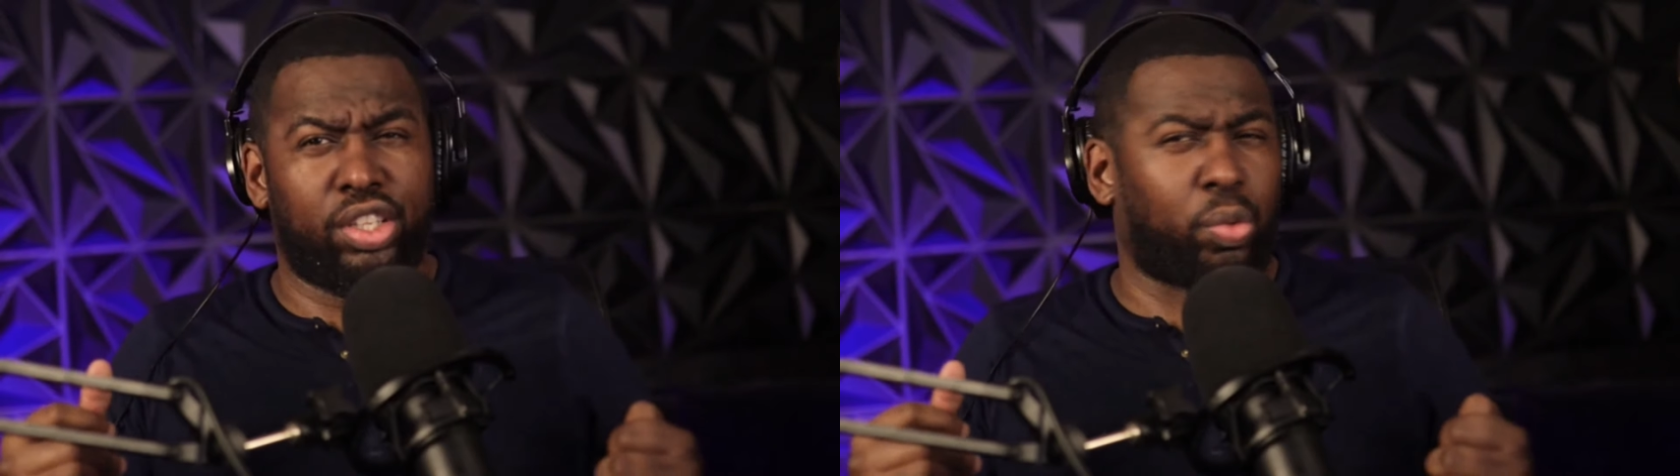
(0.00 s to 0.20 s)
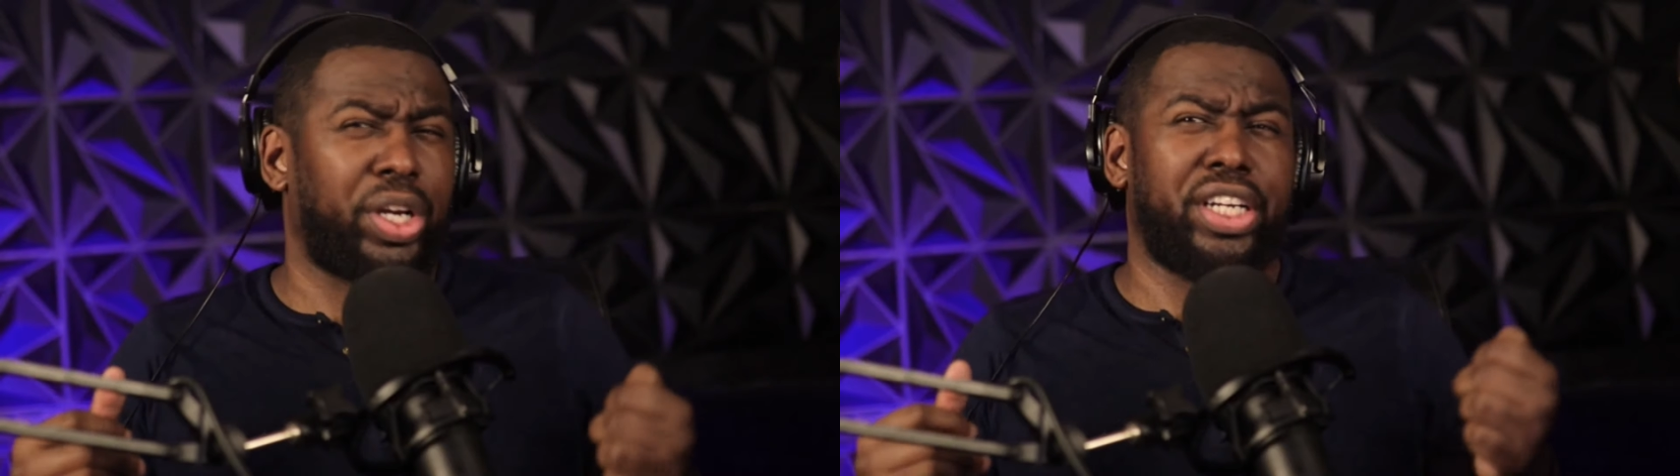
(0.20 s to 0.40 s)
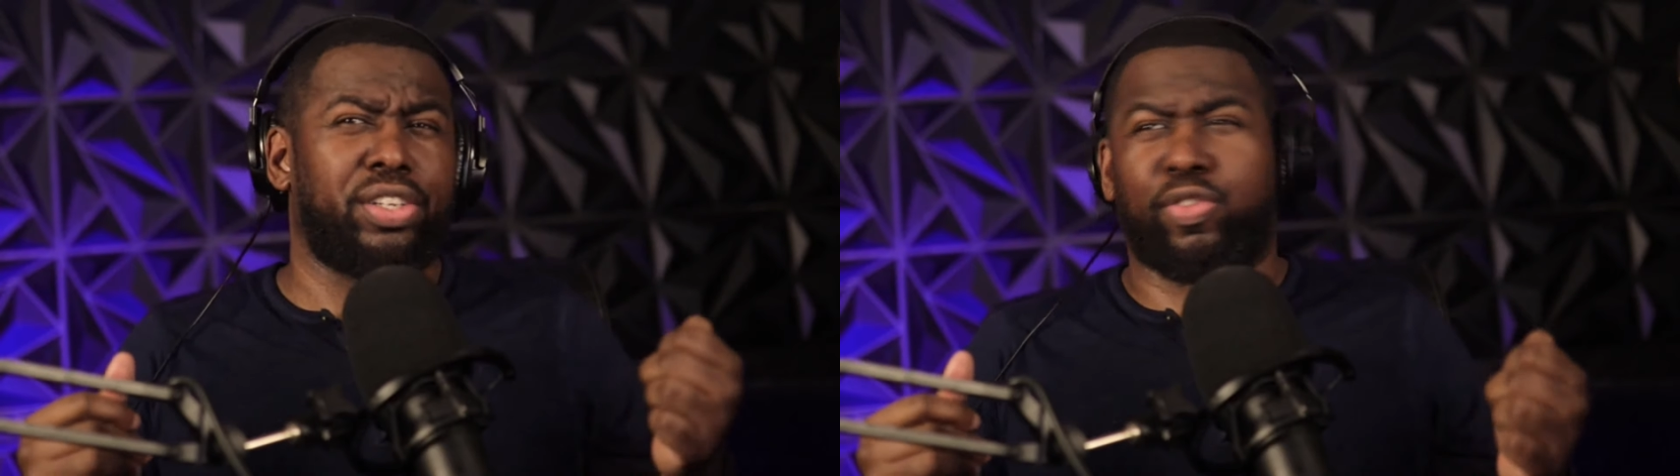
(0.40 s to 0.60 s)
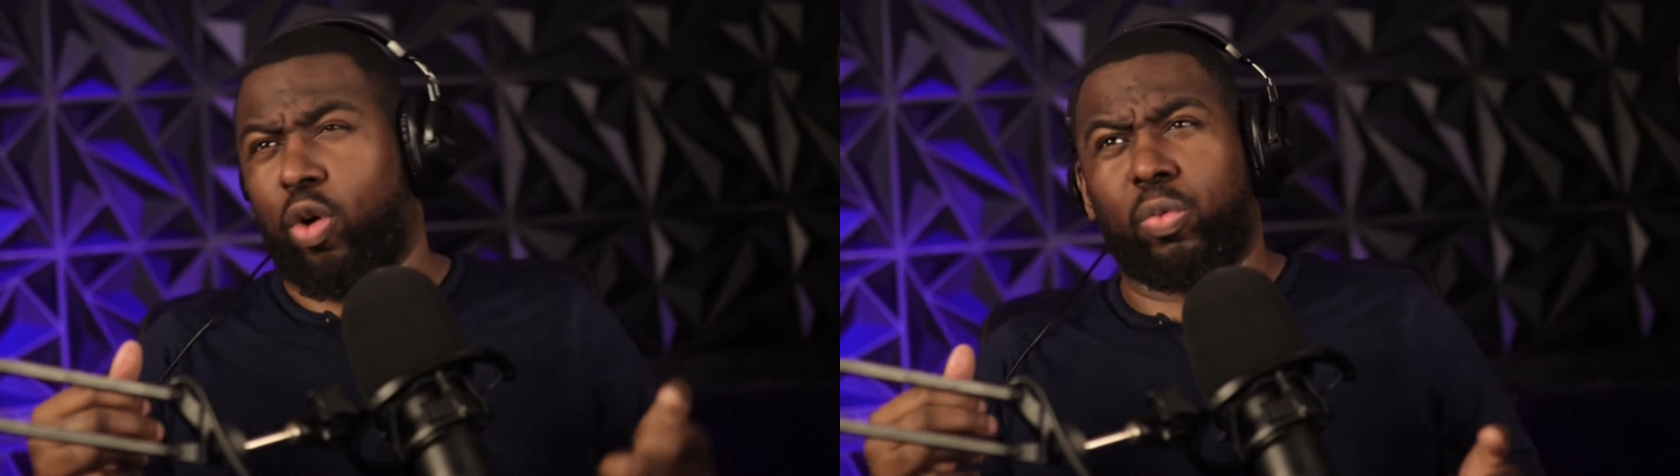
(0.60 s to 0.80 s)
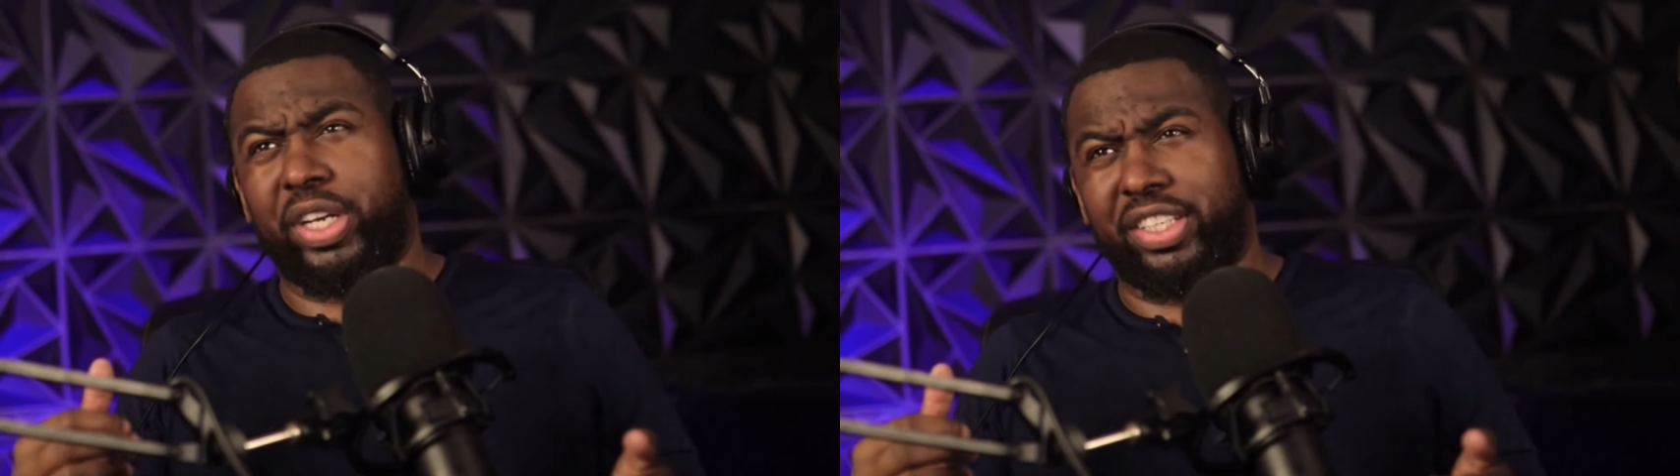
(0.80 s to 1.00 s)
3 to 4
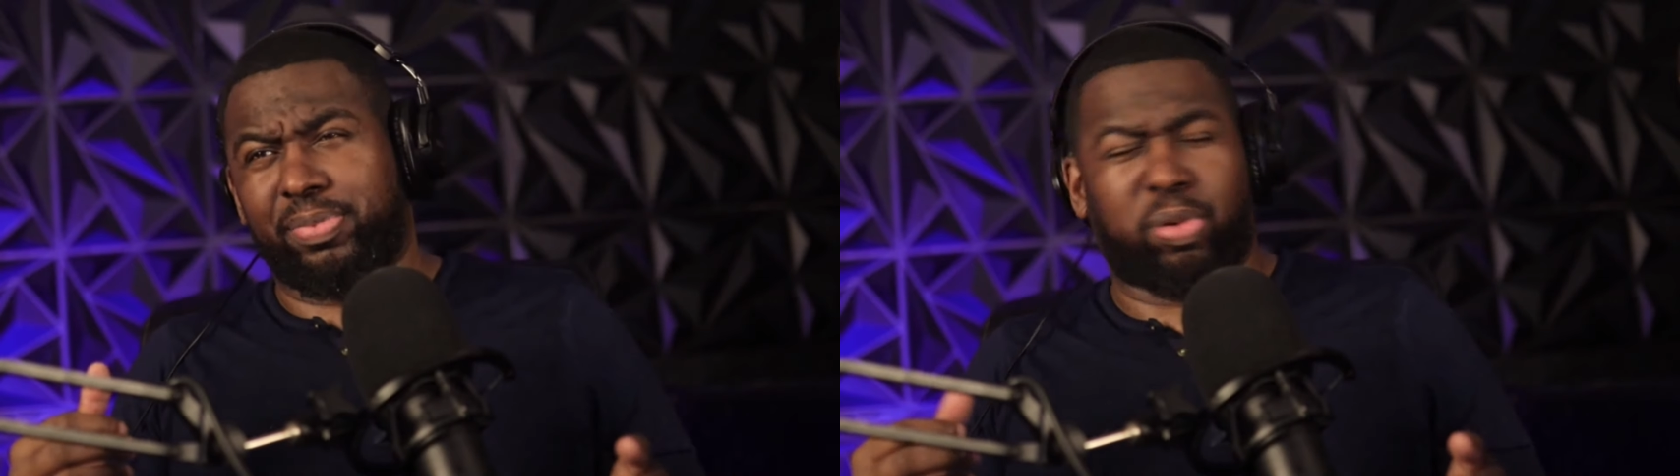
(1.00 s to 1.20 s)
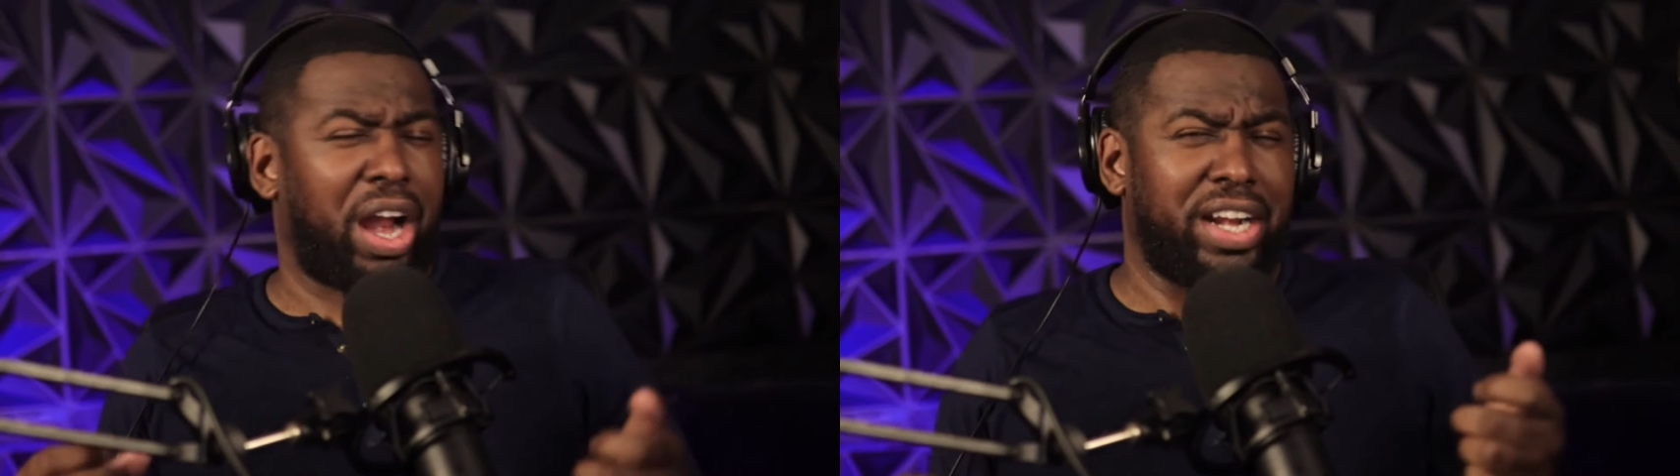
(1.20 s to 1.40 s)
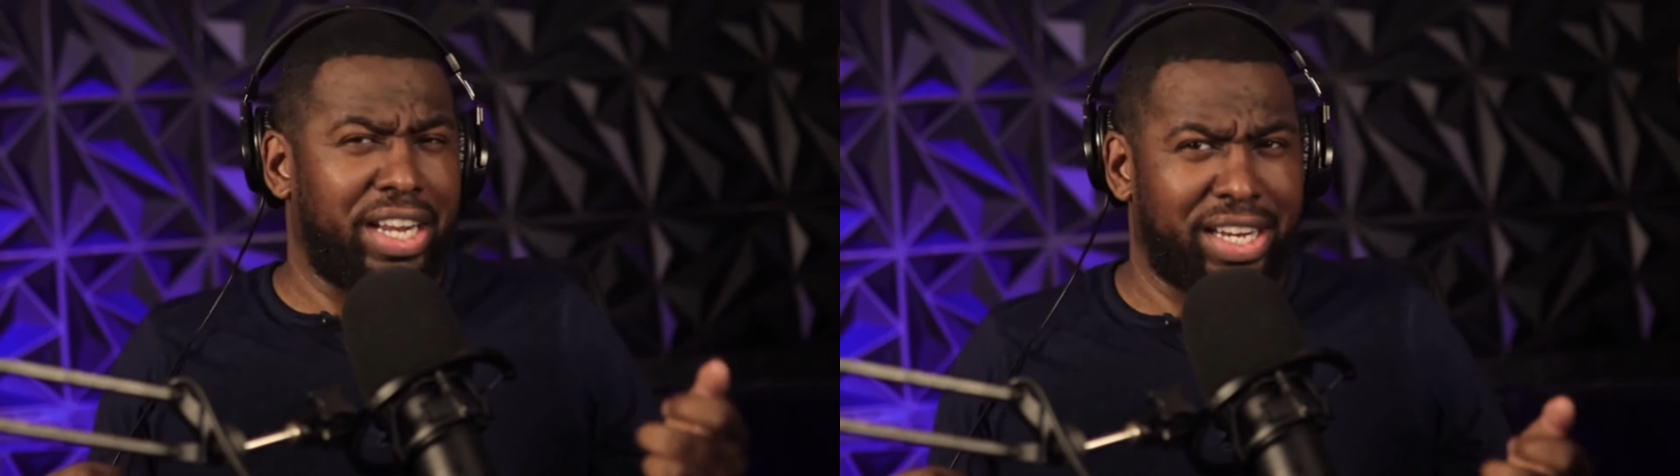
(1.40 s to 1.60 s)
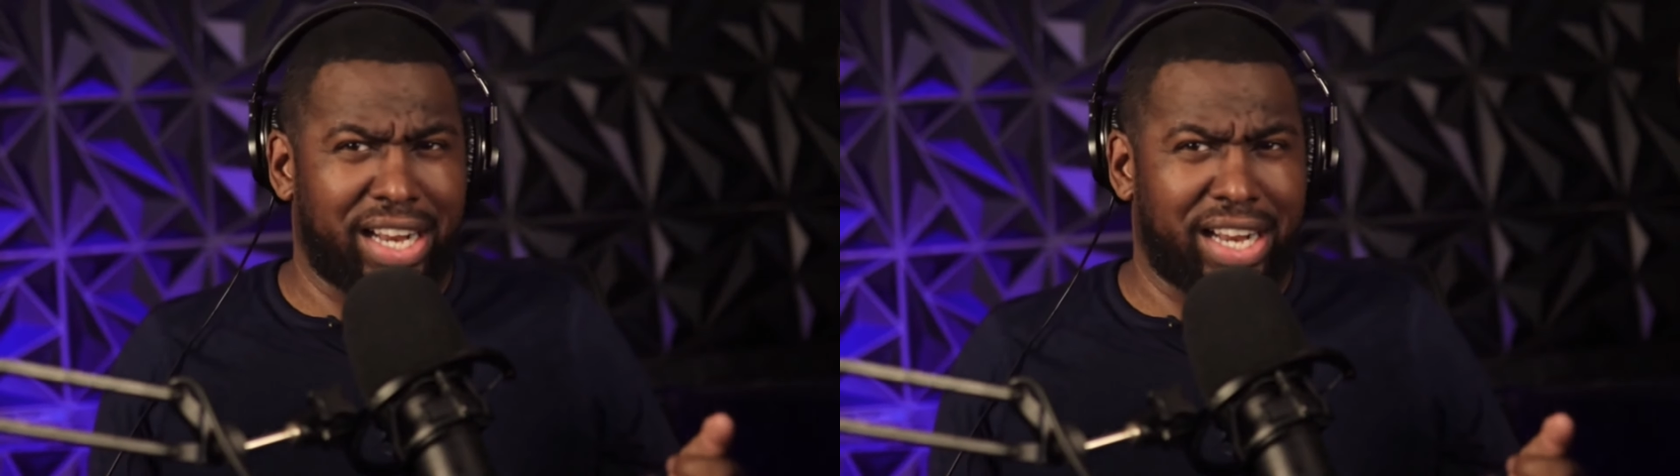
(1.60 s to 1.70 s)
weeks pregnant.